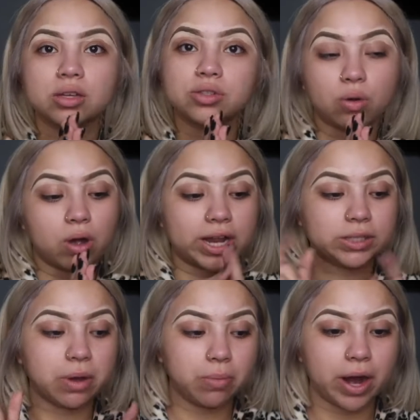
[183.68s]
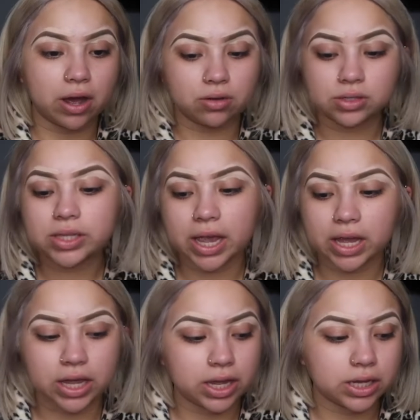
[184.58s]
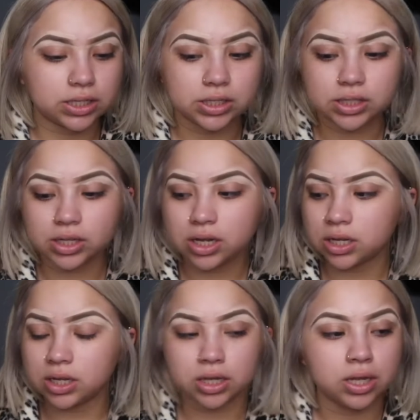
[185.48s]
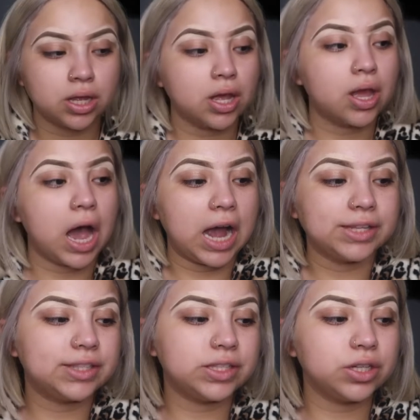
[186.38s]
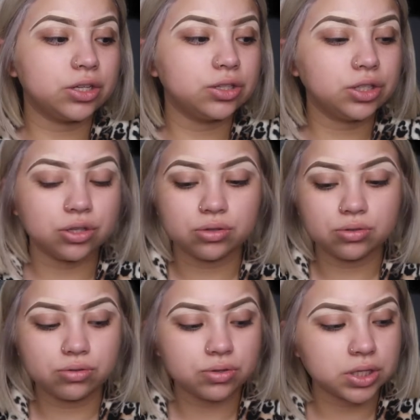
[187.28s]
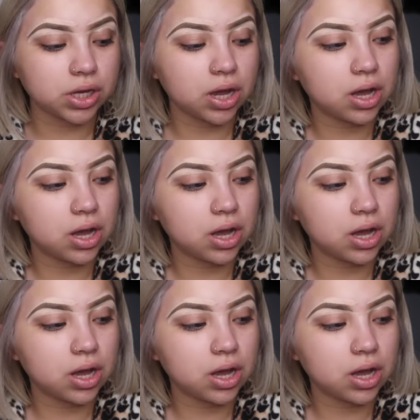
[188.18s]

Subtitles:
So I did my brows, and I still use